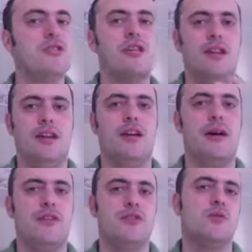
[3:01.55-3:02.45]
to thinking
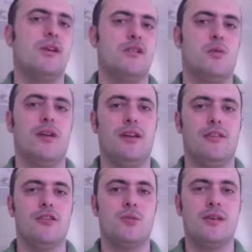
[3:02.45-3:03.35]
about the swings and working
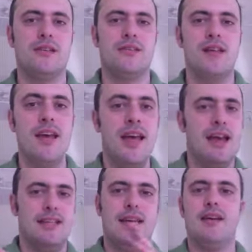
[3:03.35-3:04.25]
on the swings
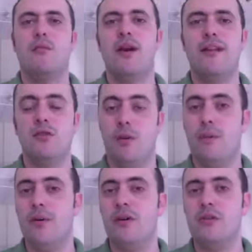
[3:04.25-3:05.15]
and take a brand new
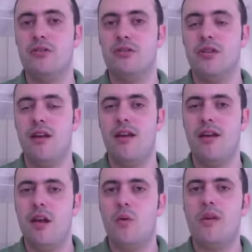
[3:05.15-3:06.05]
approach
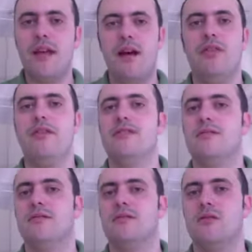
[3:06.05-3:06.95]
without this
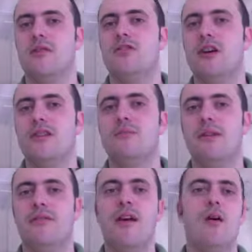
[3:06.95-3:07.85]
sort of
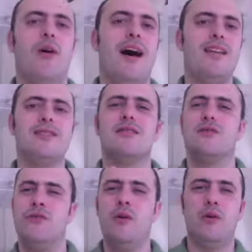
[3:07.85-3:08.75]
judgment of, well, how does this
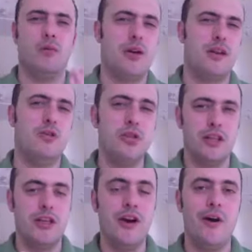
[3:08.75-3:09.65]
fit with what I used
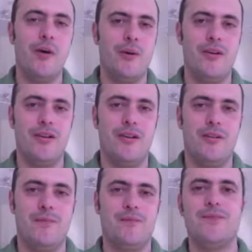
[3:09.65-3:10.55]
to know?
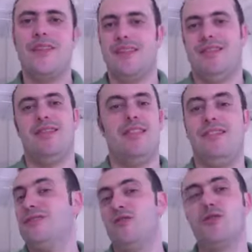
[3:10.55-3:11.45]

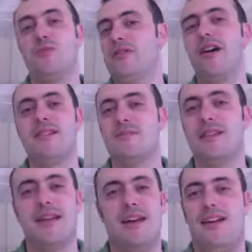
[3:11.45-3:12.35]
This group was awesome
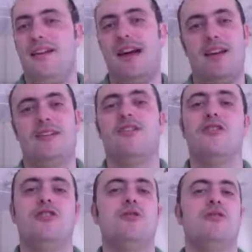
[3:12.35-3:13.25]
at that, and I
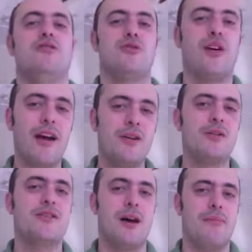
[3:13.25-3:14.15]
encourage you to try to
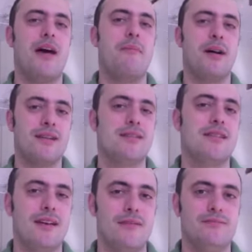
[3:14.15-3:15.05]
adopt that mindset.